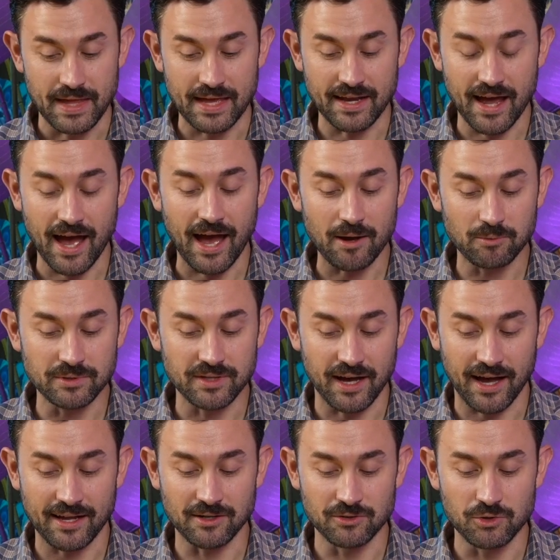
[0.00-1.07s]
And
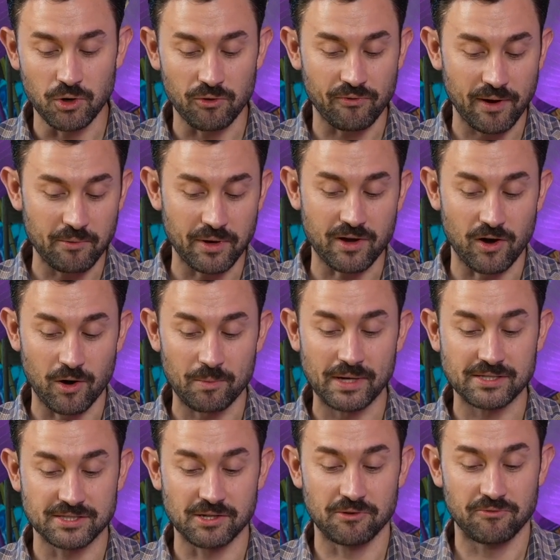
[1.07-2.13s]
I don't know if I would call
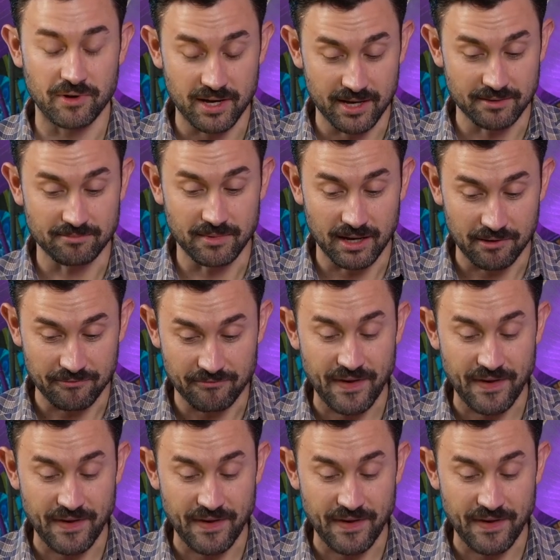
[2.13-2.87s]
myself a